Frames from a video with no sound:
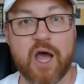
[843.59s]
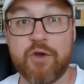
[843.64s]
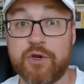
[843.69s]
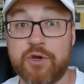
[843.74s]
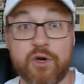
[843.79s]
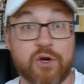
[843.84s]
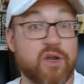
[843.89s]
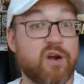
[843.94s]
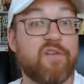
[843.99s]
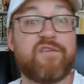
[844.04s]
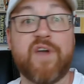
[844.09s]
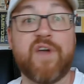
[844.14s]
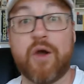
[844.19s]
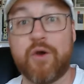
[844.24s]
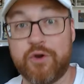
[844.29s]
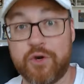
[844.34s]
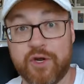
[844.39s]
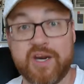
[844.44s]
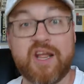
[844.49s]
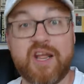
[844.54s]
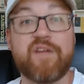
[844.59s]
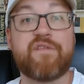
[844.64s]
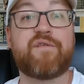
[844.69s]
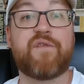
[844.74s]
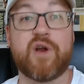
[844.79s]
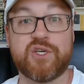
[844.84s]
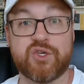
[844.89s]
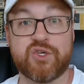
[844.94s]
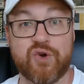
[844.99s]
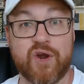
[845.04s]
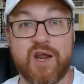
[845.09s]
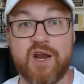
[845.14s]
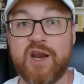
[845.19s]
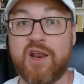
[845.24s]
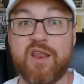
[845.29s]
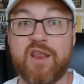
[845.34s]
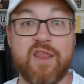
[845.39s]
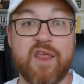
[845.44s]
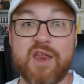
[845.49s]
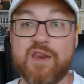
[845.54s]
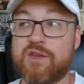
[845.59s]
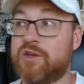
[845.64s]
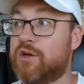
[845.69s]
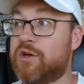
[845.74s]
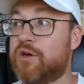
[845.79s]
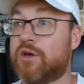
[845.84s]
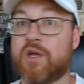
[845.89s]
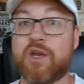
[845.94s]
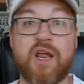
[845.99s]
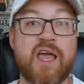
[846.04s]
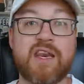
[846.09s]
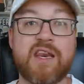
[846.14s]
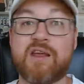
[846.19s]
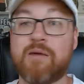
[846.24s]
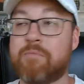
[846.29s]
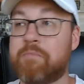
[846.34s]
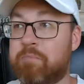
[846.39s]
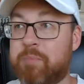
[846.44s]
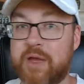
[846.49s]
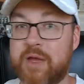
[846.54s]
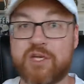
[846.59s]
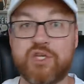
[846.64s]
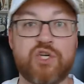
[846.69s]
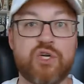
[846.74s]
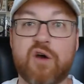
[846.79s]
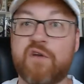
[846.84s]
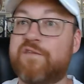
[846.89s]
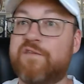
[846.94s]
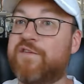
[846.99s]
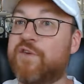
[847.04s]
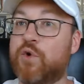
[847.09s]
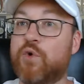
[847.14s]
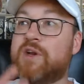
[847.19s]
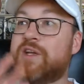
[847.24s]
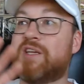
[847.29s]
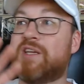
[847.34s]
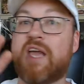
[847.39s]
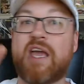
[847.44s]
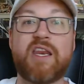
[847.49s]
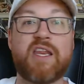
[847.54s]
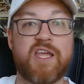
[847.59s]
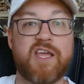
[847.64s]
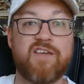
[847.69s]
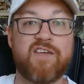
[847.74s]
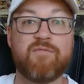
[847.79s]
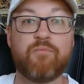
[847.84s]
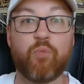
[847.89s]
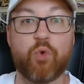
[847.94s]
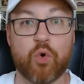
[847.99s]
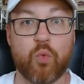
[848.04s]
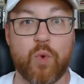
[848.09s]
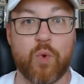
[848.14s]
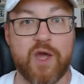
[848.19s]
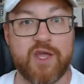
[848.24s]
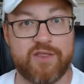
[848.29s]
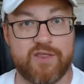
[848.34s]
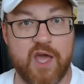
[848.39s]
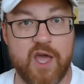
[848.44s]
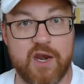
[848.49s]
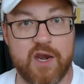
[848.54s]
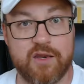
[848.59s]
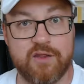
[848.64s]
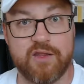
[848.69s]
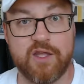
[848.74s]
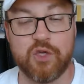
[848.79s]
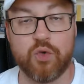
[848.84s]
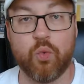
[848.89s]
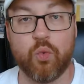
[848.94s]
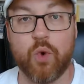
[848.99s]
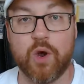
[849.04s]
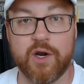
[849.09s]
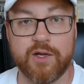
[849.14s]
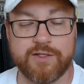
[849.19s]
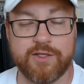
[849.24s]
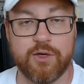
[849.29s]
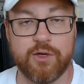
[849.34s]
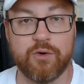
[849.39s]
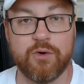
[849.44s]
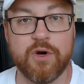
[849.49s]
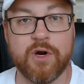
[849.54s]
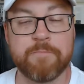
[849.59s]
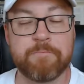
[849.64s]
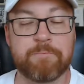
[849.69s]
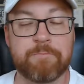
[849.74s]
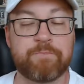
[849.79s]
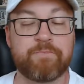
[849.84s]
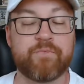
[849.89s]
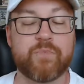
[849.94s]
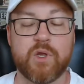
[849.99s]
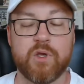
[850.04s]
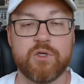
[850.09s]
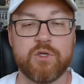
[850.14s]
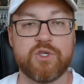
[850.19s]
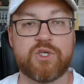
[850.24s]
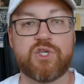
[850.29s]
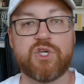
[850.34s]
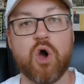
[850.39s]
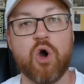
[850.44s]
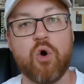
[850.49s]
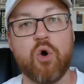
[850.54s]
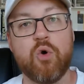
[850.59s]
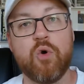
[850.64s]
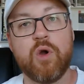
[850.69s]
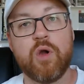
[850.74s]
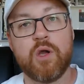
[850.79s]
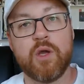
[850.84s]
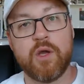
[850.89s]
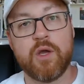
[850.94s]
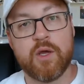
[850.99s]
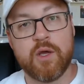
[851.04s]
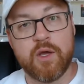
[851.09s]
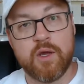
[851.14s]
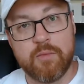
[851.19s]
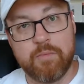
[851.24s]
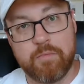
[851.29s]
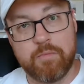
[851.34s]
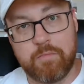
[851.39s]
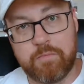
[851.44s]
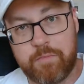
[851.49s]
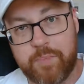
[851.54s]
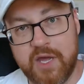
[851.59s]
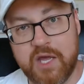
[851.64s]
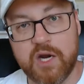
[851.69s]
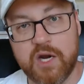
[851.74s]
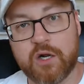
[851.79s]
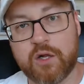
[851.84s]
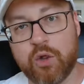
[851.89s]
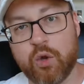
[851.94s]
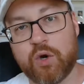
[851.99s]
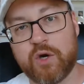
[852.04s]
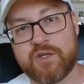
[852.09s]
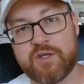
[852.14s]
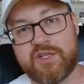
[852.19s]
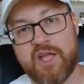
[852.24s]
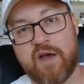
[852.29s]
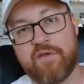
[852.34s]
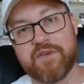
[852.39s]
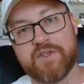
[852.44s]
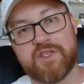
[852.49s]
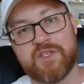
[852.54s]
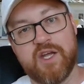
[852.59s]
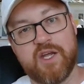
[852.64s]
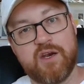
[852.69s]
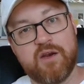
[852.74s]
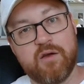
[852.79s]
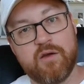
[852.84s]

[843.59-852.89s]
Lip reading: You're going to fail. You're going to get frustrated, and then you're going to end up binging on food and gaining even more weight than you wanted to. So be in a caloric deficit.